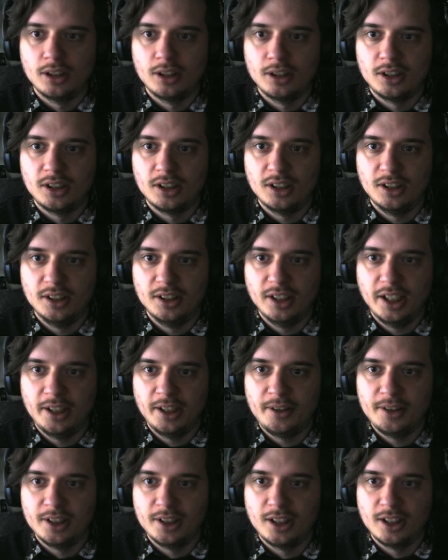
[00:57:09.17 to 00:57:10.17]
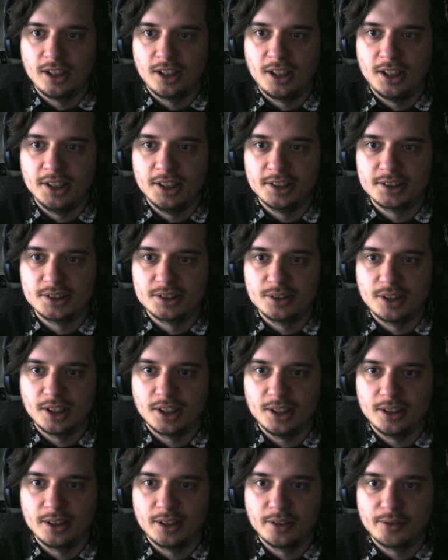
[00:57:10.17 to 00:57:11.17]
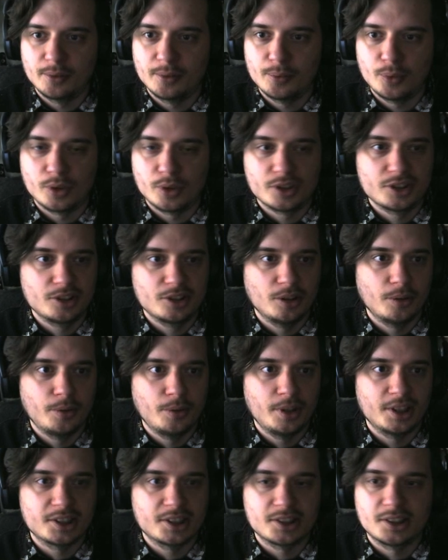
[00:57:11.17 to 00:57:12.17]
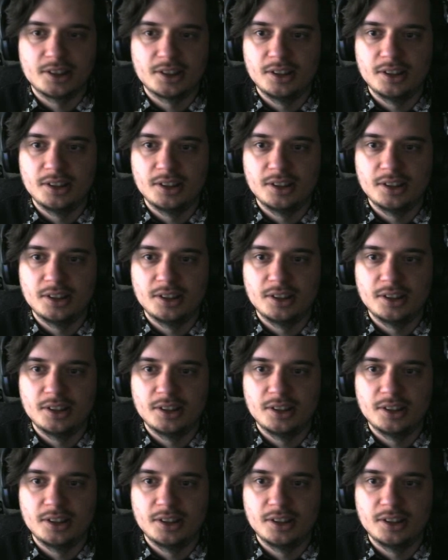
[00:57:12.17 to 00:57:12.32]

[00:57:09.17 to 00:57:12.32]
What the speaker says: an area light to kind of give it more silhouette.